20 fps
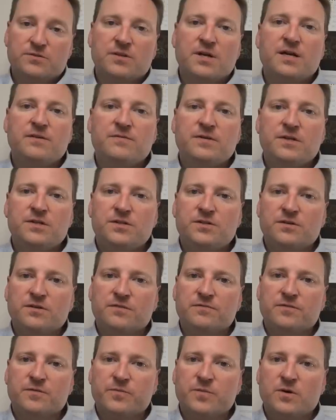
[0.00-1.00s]
your life
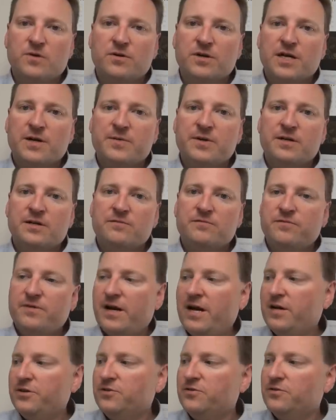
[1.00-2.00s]
easier for programming and
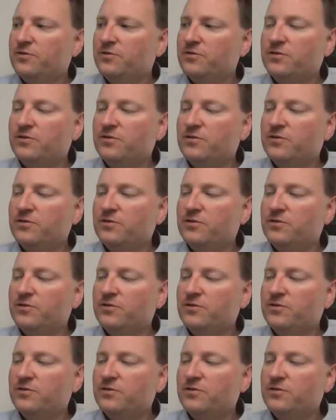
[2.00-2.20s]
faster.